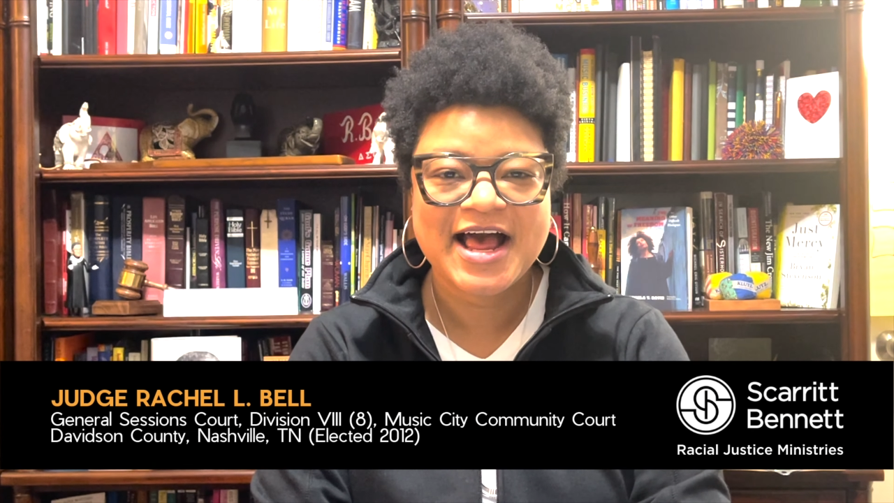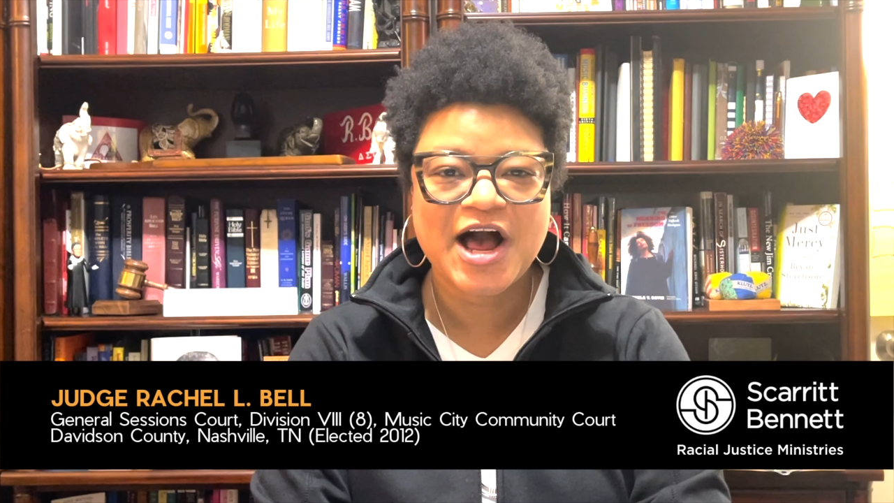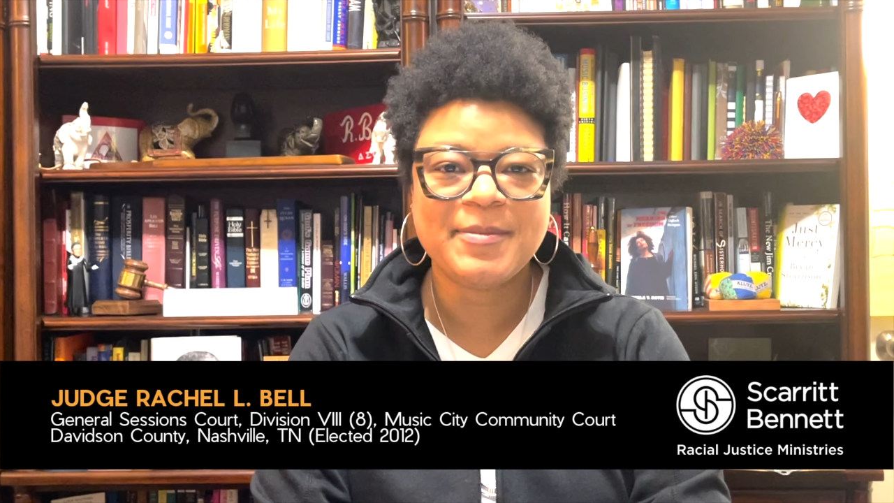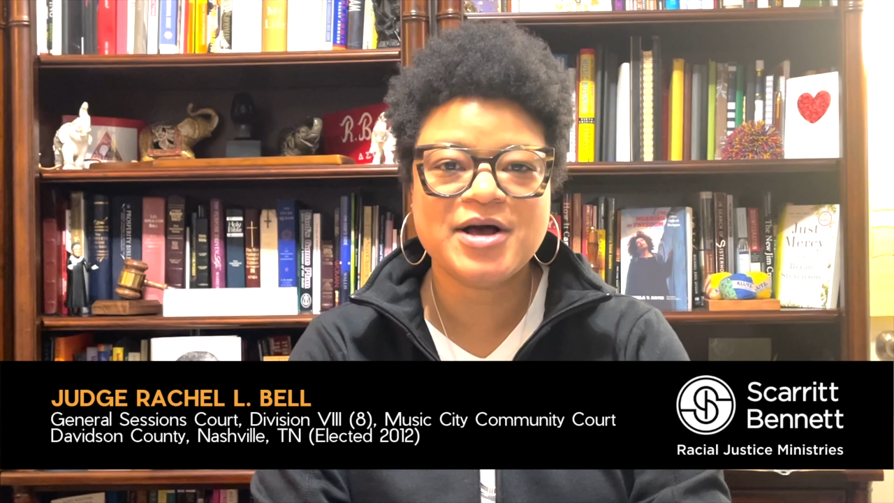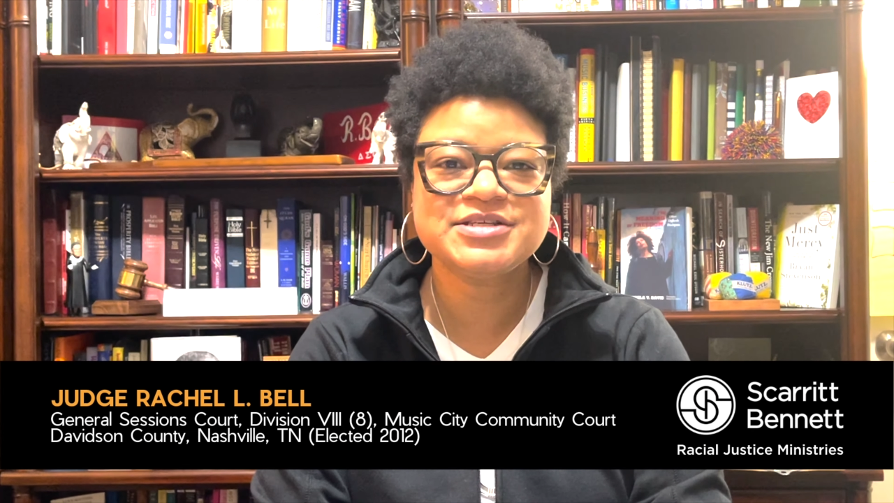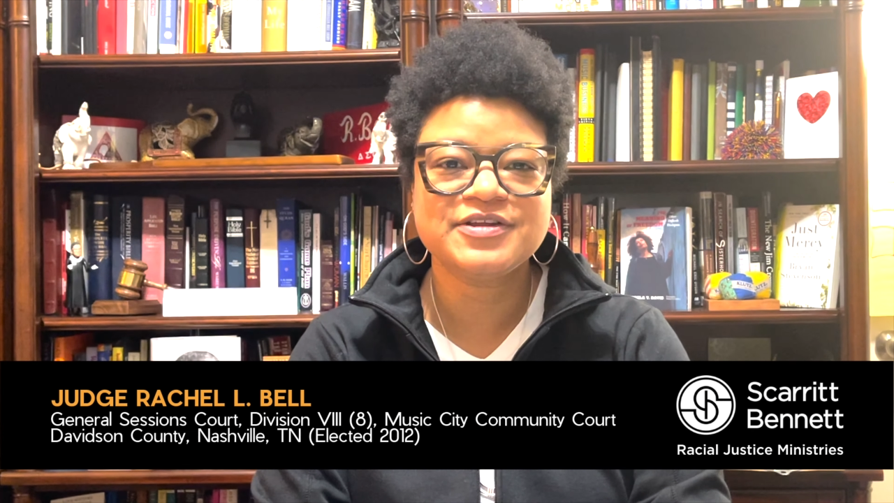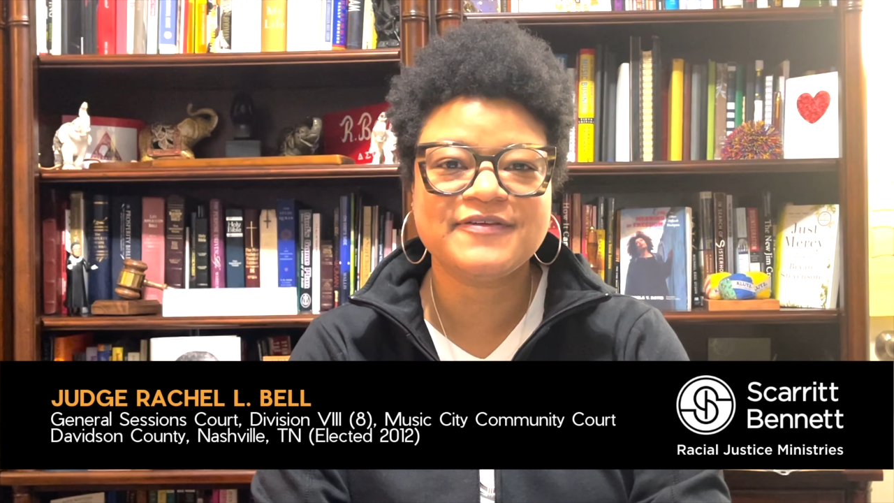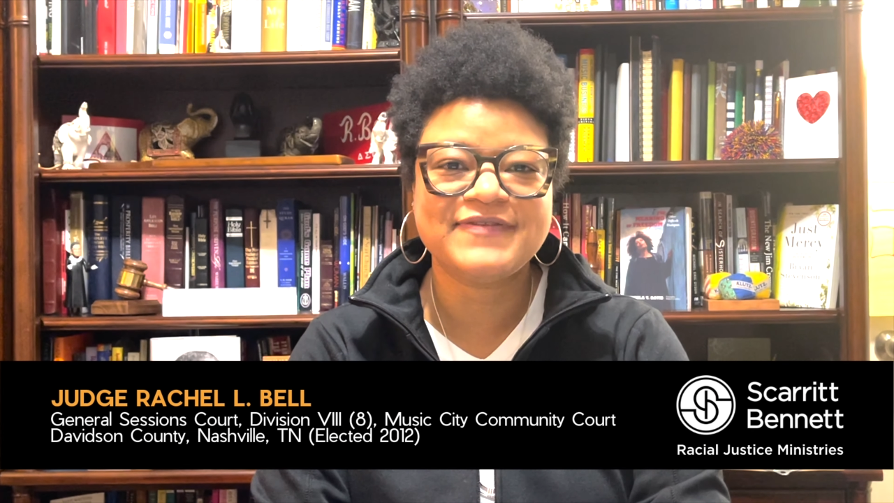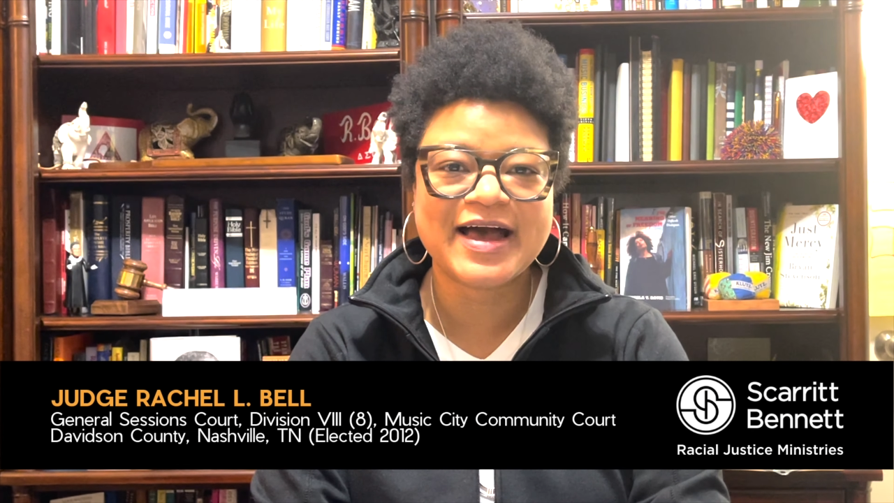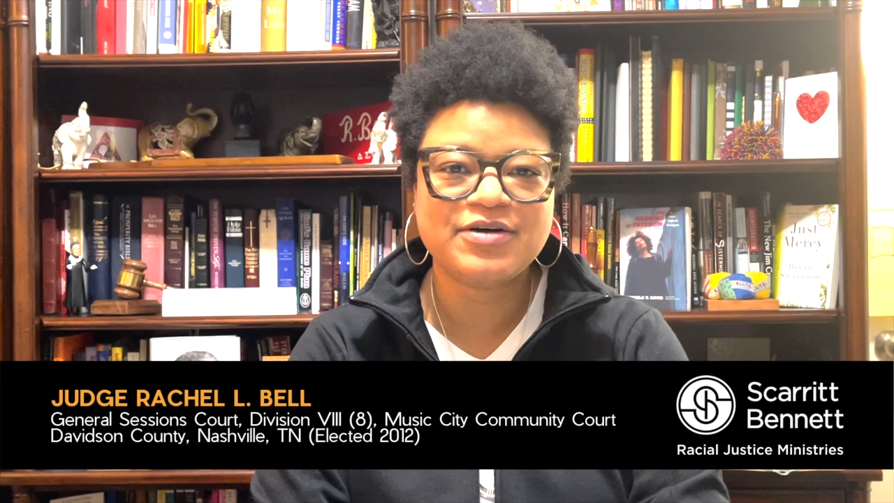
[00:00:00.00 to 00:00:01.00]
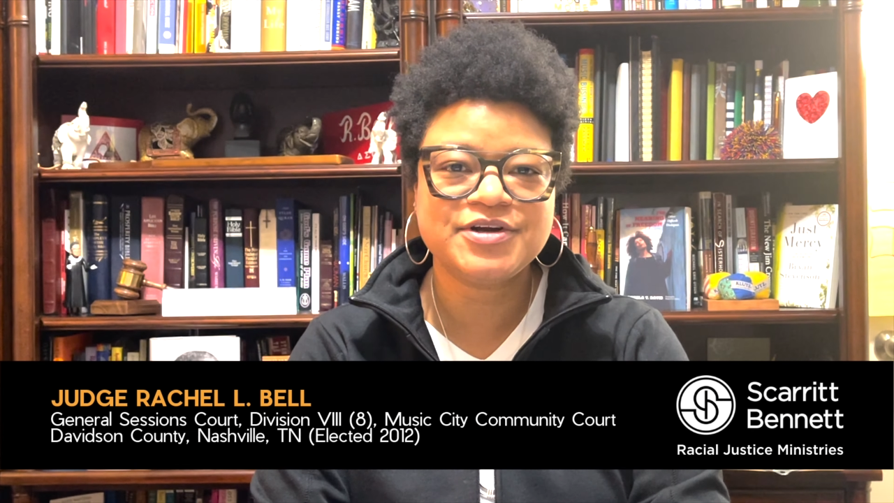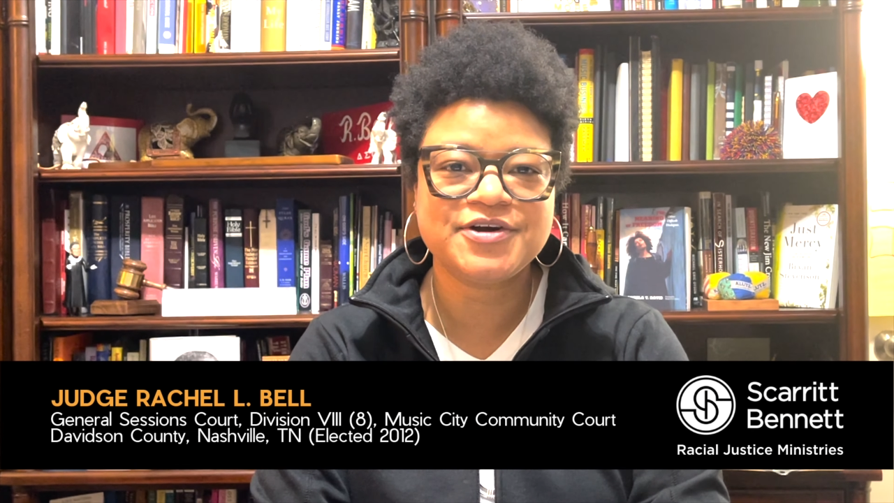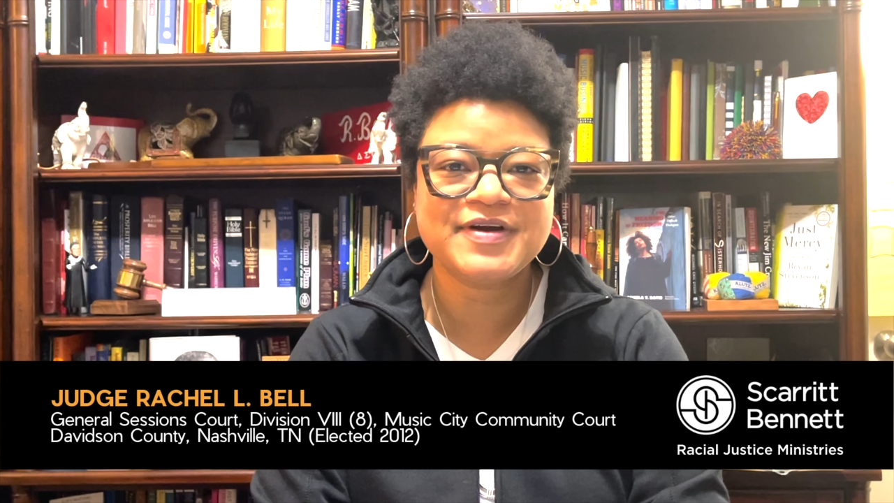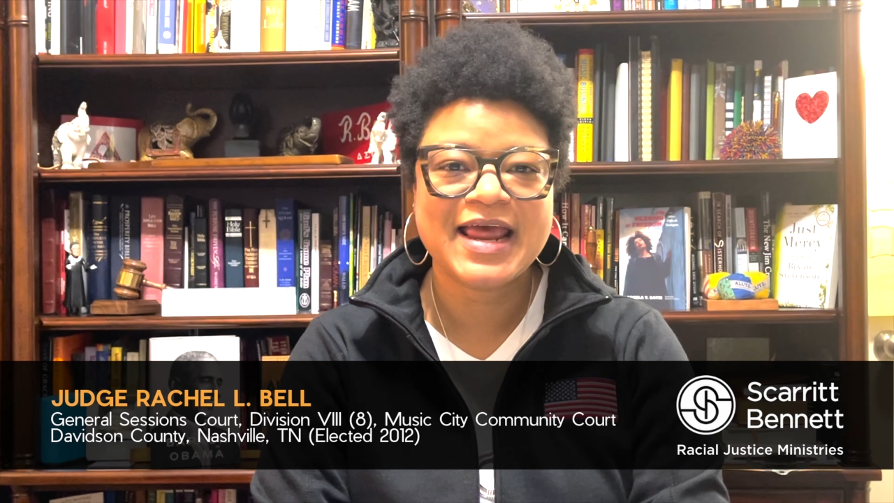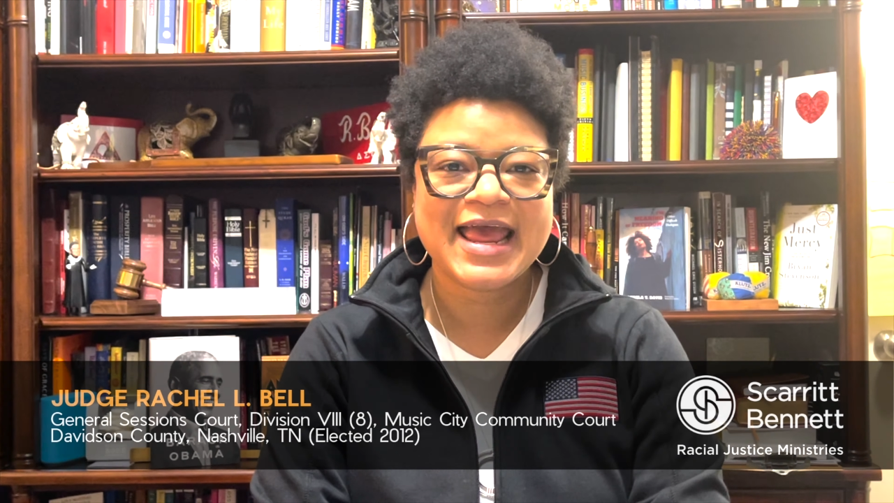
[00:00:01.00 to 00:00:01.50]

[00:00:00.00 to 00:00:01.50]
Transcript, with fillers: I'm also the founder